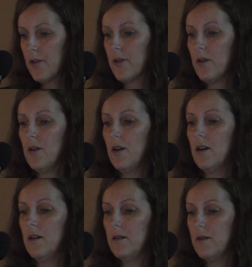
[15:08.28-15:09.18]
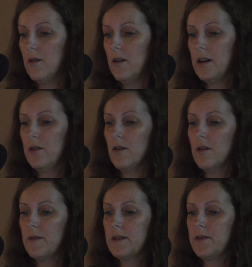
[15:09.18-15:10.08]
So all in
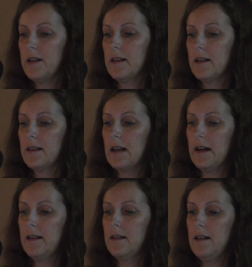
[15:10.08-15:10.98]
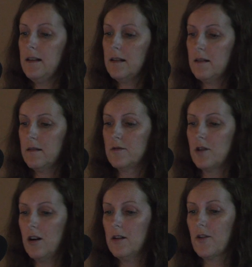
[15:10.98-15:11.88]
all we treated 19
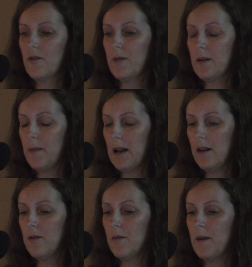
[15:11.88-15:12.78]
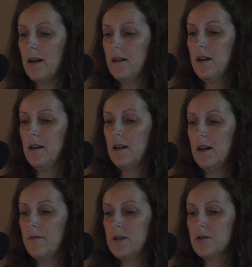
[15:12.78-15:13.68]
dogs with melanoma,
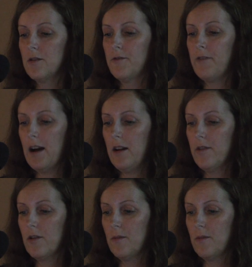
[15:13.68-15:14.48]
and we saw 5